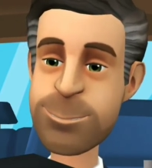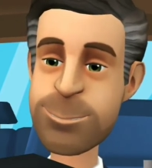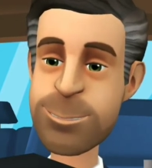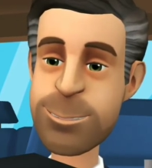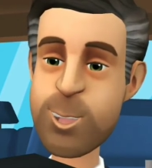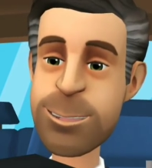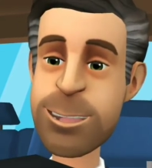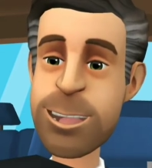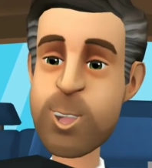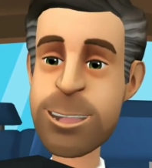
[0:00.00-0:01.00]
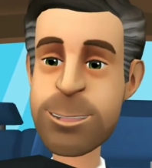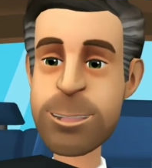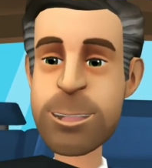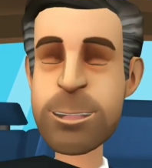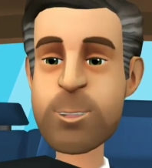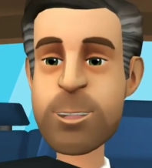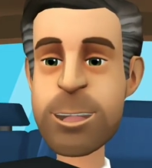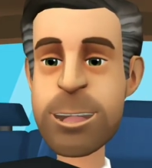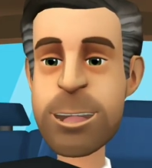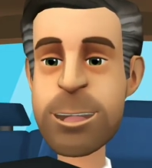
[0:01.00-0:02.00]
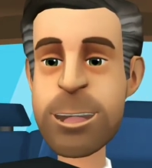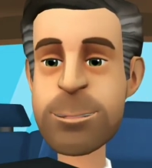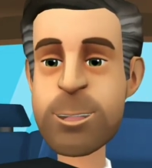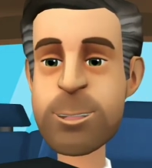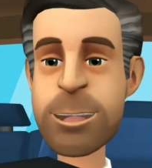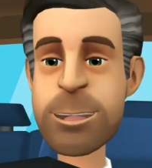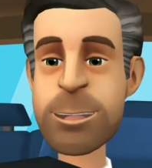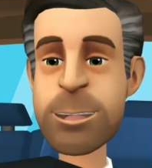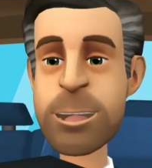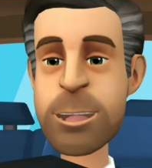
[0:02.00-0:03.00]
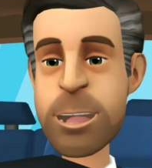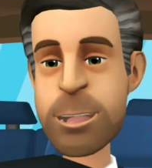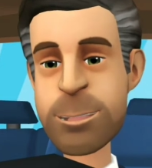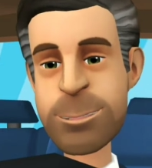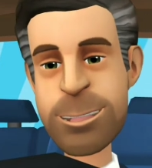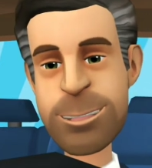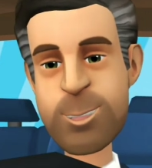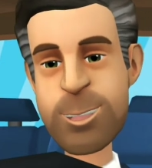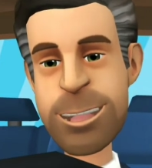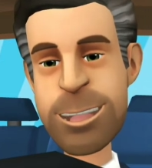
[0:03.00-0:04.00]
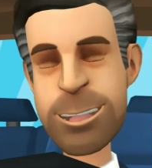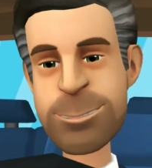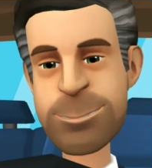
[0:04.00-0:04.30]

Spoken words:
Some will meet you and hand over the keys in person at an agreed time and location.